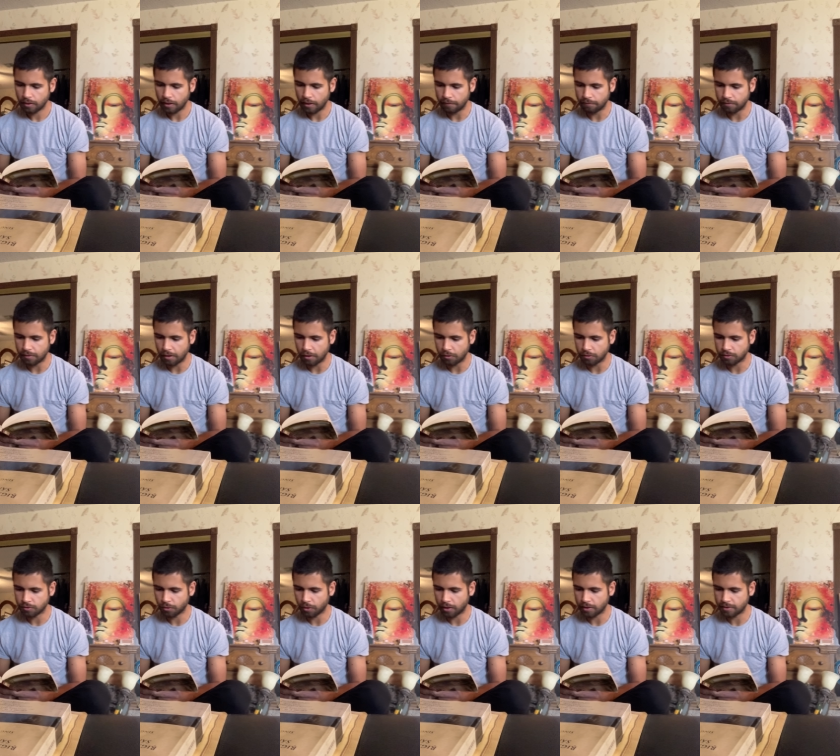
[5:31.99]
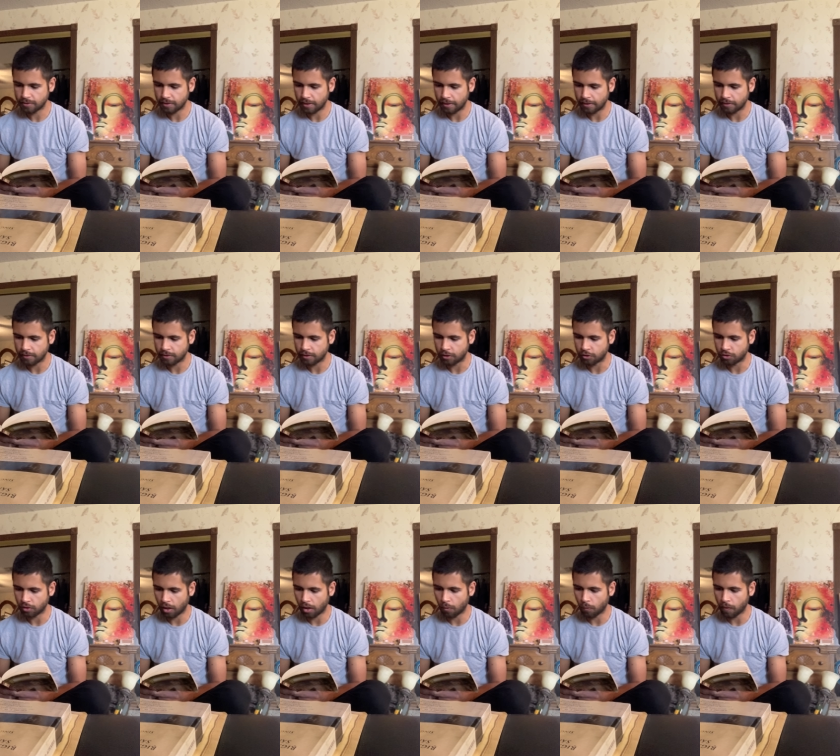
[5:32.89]
If those who are sent to
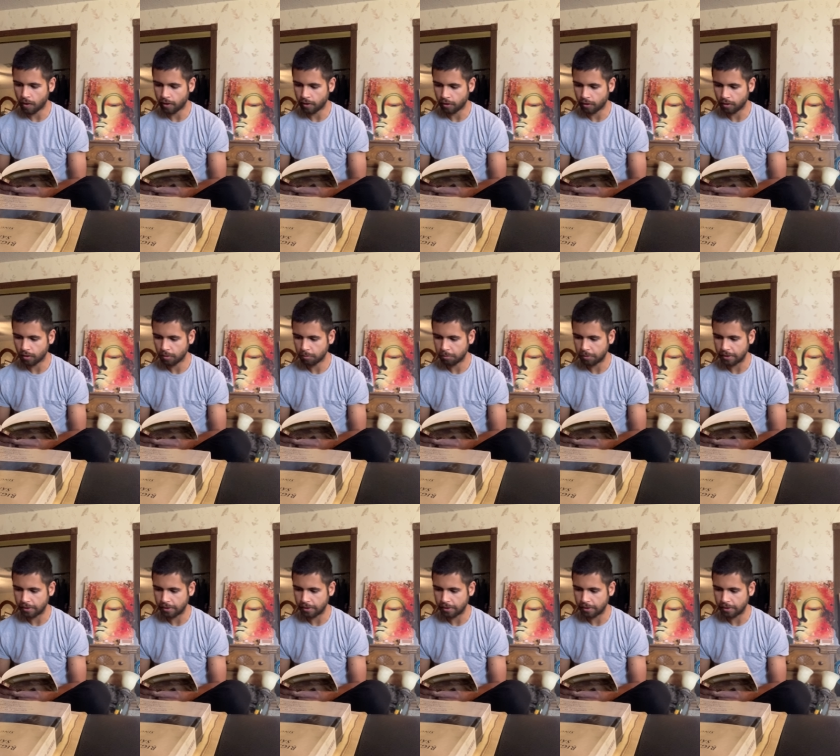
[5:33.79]
draw water